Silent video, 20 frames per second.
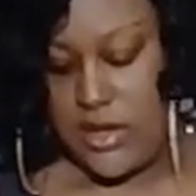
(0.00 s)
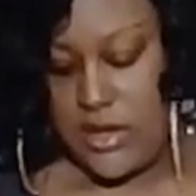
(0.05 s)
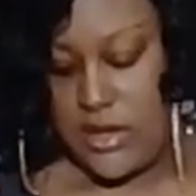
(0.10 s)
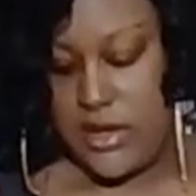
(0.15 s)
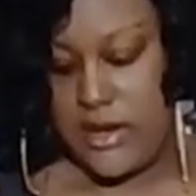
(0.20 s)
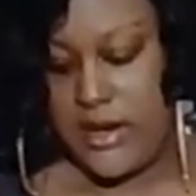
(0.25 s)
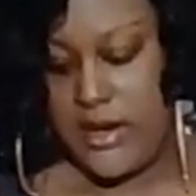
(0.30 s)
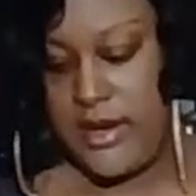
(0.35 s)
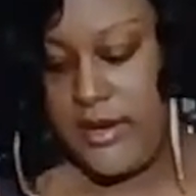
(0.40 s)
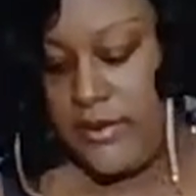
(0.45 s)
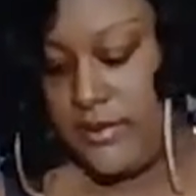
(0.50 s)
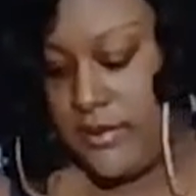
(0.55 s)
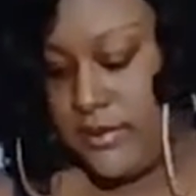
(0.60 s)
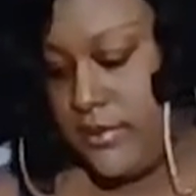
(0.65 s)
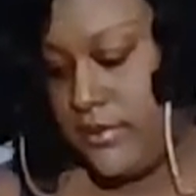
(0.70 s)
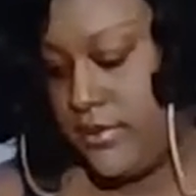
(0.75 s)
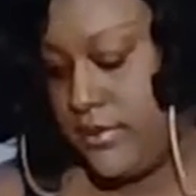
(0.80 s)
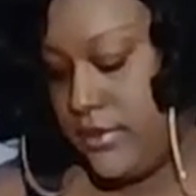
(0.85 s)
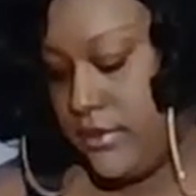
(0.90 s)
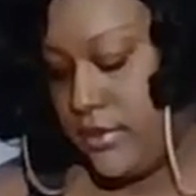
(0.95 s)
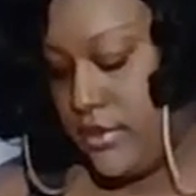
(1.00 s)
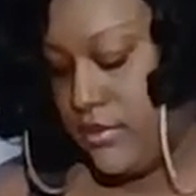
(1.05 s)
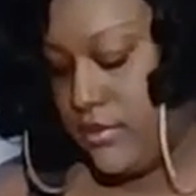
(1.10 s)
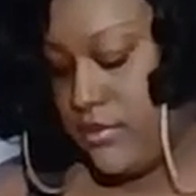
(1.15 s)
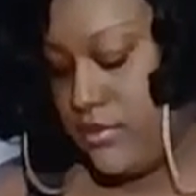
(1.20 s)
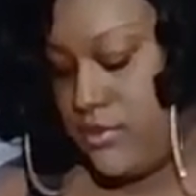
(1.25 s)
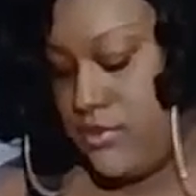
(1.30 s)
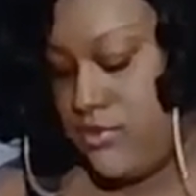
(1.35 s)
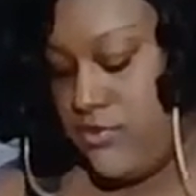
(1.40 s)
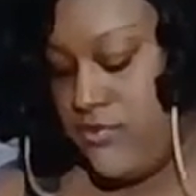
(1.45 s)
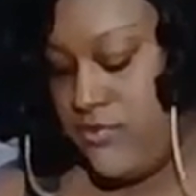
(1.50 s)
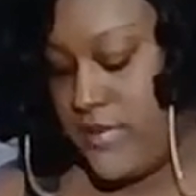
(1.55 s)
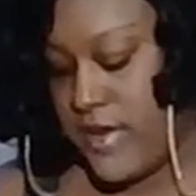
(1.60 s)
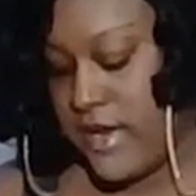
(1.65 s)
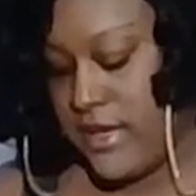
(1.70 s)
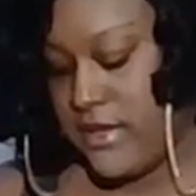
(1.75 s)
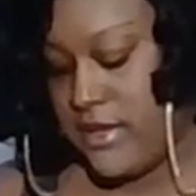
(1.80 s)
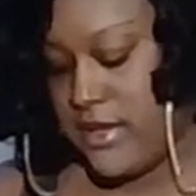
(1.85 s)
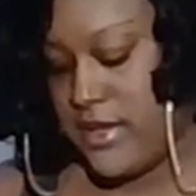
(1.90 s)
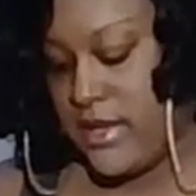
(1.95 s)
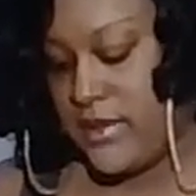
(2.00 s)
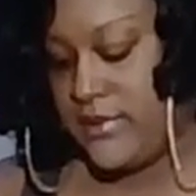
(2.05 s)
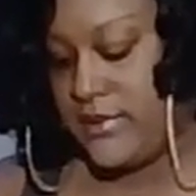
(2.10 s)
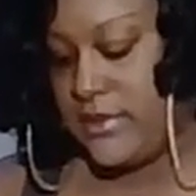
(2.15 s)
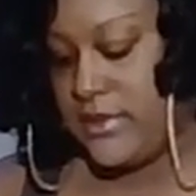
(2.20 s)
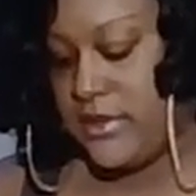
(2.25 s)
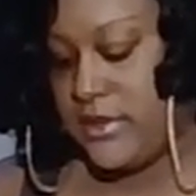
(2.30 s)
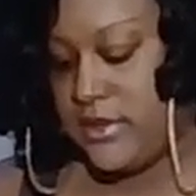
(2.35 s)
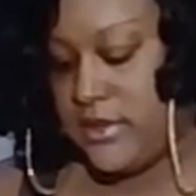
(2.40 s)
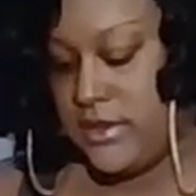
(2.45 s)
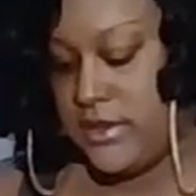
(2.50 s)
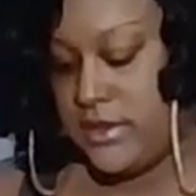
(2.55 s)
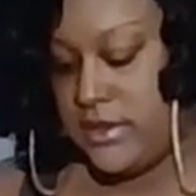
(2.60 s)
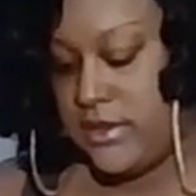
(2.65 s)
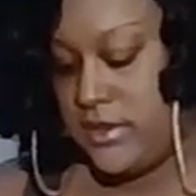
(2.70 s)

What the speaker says: Alright, I'm going to remove my gloves.